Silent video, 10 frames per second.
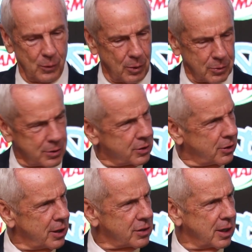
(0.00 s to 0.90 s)
What was
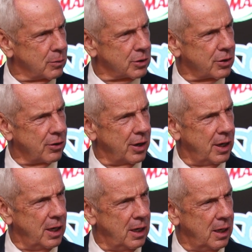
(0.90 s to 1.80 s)
this day? Was
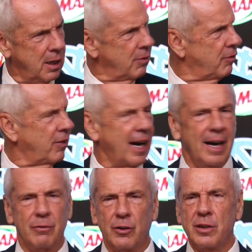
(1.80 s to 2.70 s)

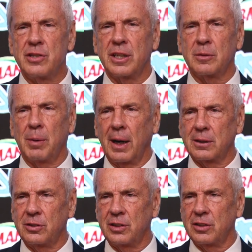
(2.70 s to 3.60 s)
35, 36
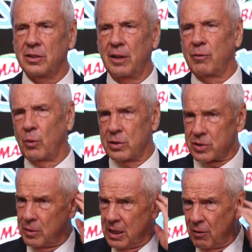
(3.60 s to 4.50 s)
practice yesterday,
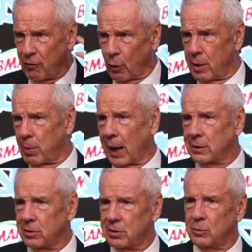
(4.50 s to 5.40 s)
40
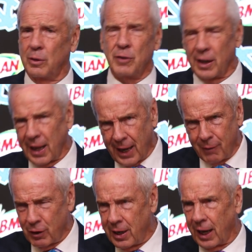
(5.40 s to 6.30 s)
practices. We've done that
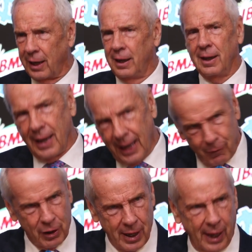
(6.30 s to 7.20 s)
every day,
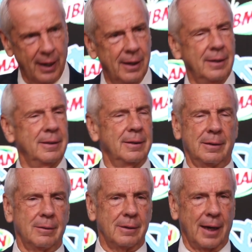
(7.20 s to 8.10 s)
every day.
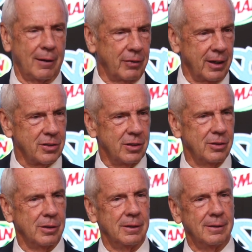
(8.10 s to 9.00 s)
Guy forgets to
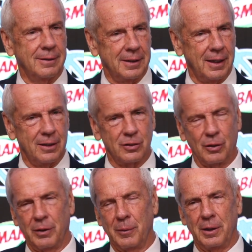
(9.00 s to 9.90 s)
do it. And
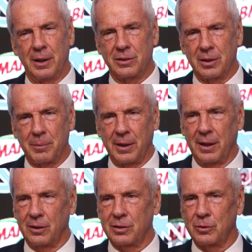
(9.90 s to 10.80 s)
so then we did something
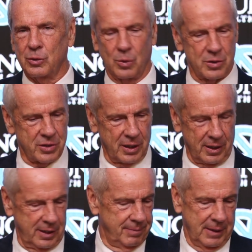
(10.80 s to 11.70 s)
else. It was sort of
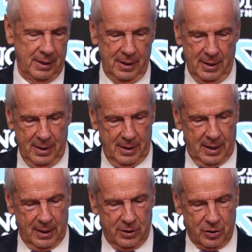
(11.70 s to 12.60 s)
silly, and
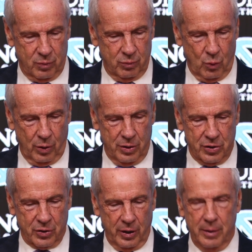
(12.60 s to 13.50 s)
I just wanted
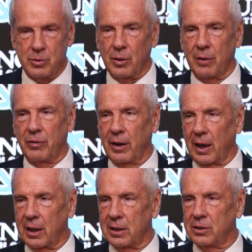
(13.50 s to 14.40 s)
to scream so I'd feel
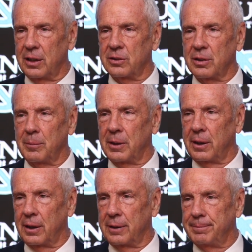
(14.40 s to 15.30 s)
like I was getting
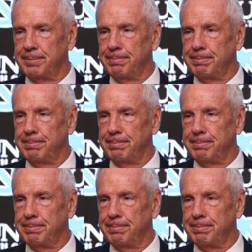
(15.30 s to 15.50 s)
something done.